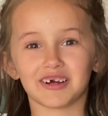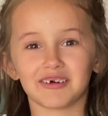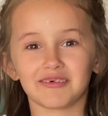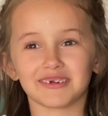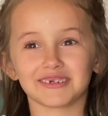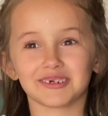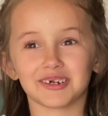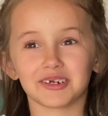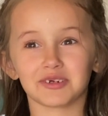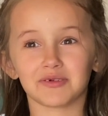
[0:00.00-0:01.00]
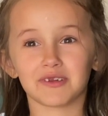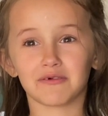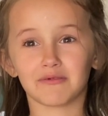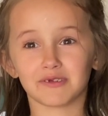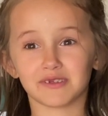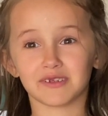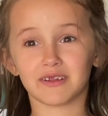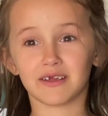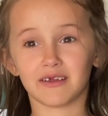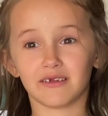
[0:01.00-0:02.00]
Oh, what a strange wind it was
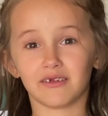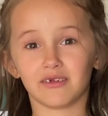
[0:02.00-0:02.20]
today.